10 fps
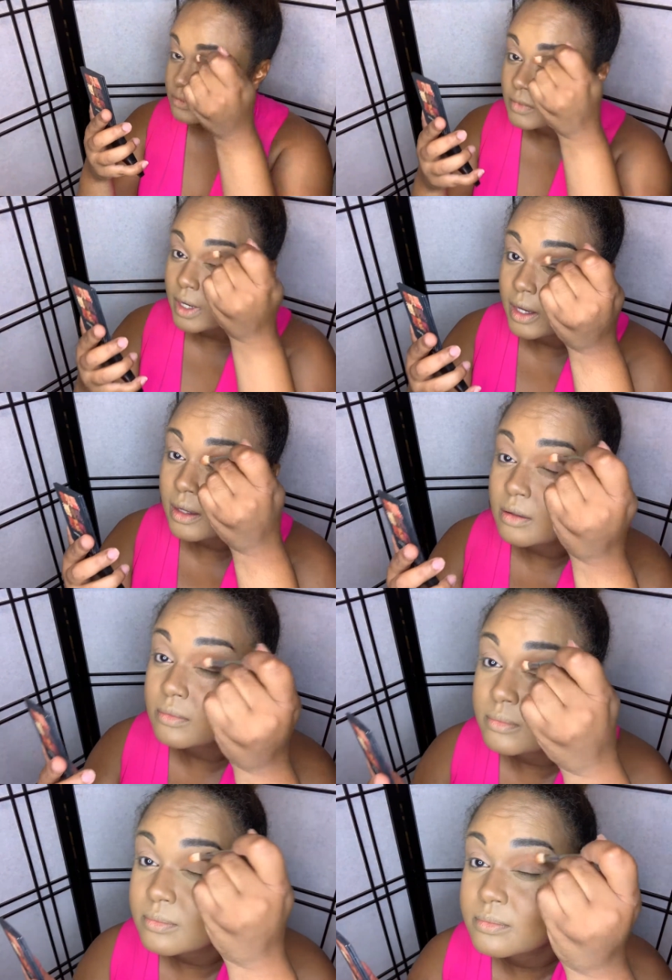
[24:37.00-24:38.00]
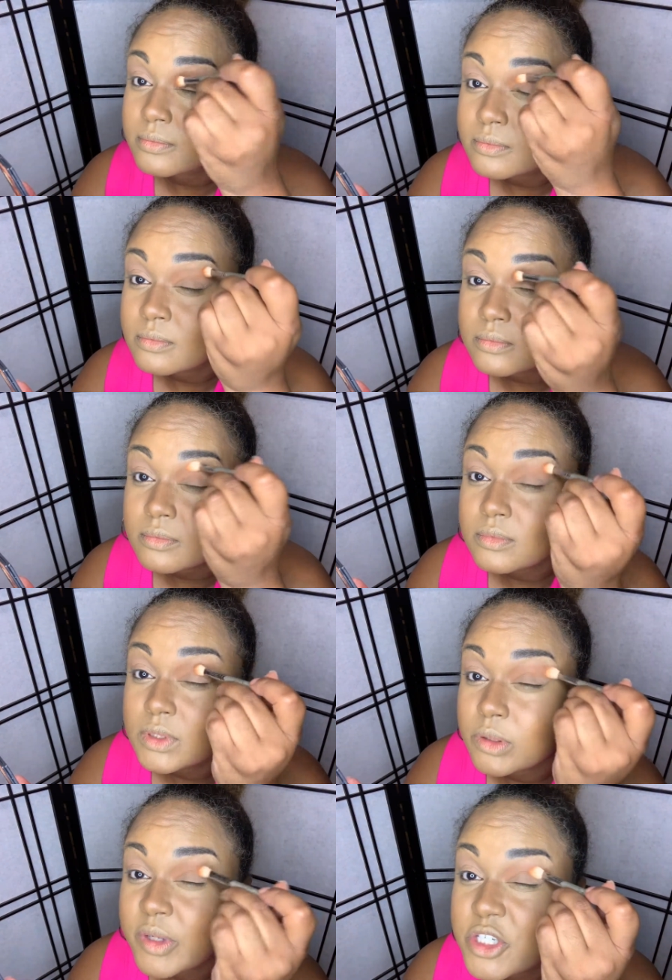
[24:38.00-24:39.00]
Okay, just want
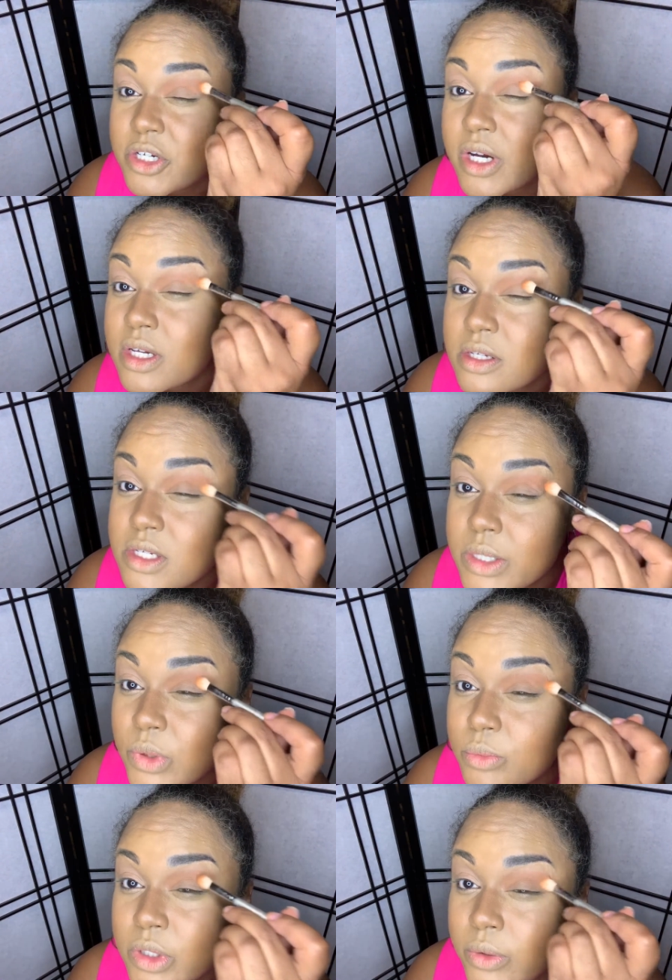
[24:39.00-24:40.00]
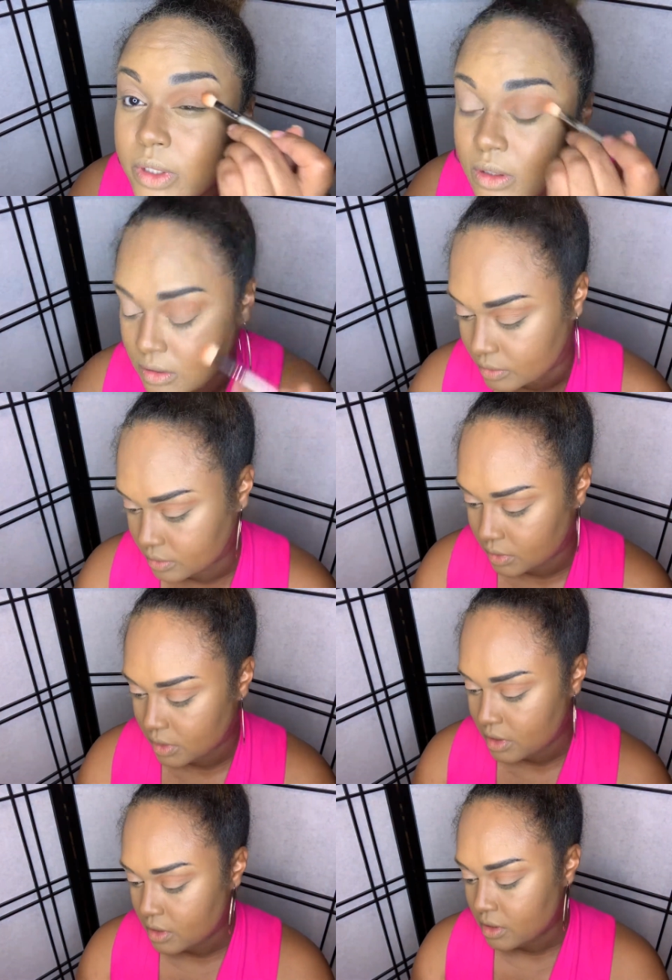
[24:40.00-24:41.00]
to make sure you guys can see what I'm doing.
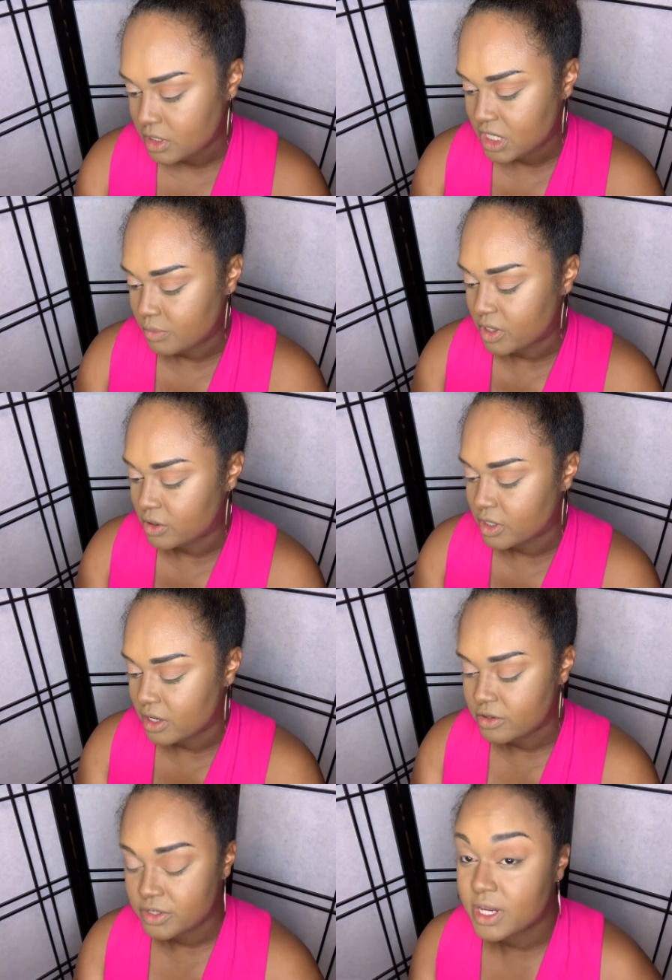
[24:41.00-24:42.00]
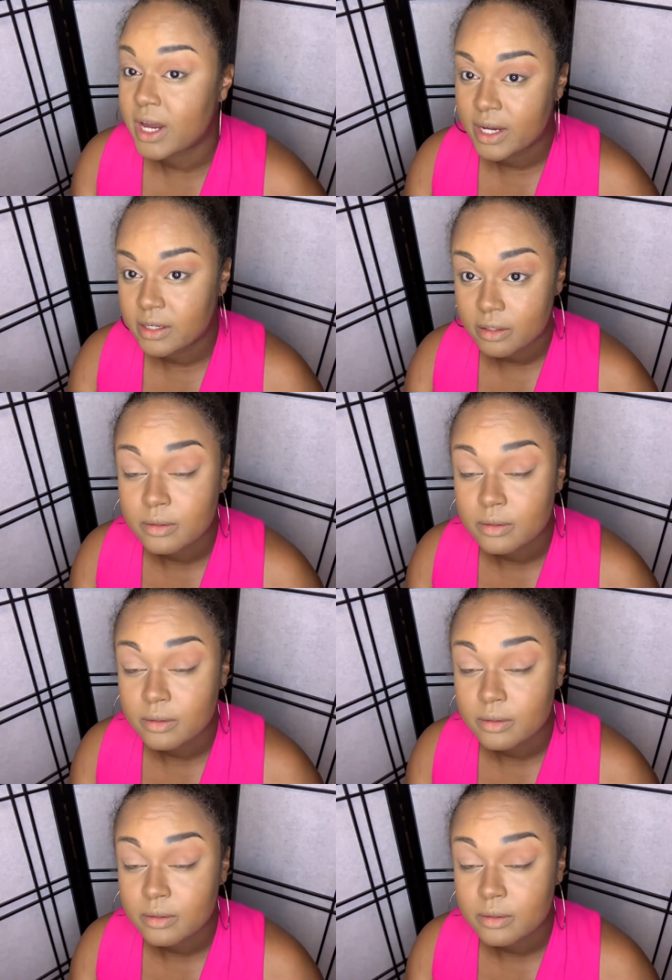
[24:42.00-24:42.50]
Same thing on the other side.